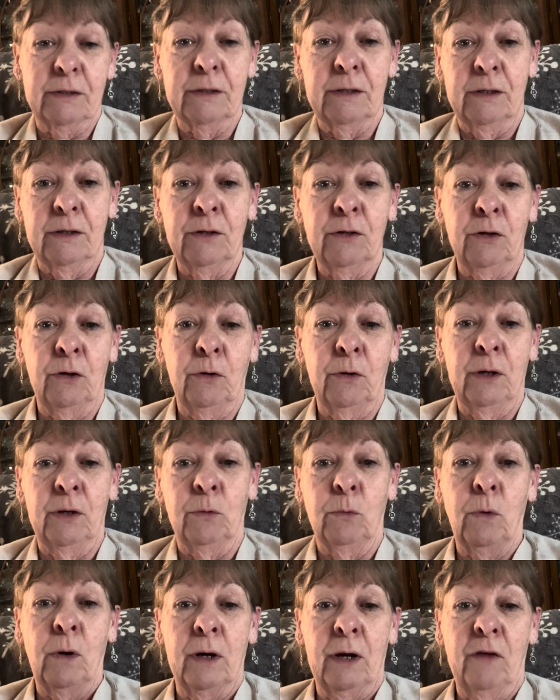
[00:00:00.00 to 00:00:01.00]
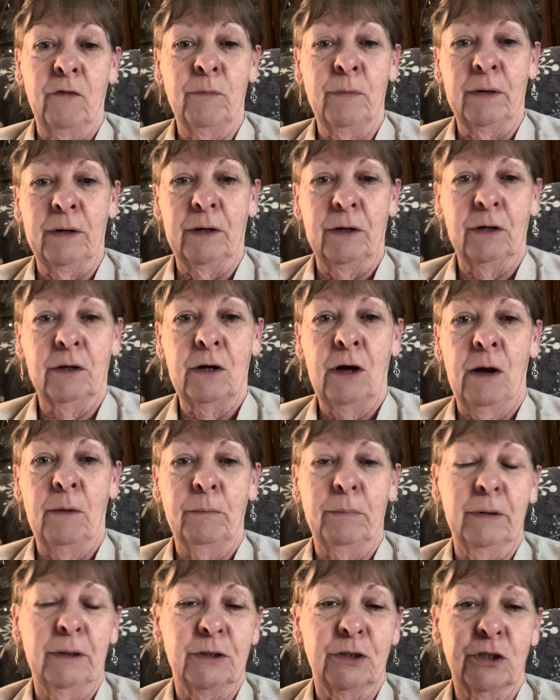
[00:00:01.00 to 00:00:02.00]
in what I've been
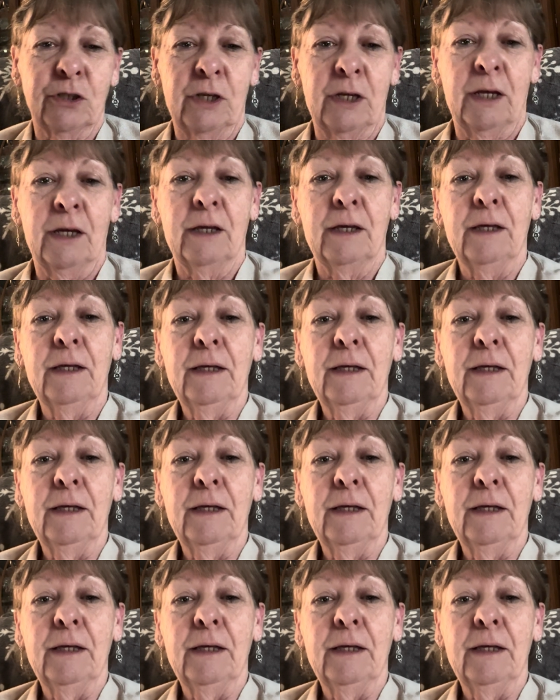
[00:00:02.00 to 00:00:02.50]
accomplishing.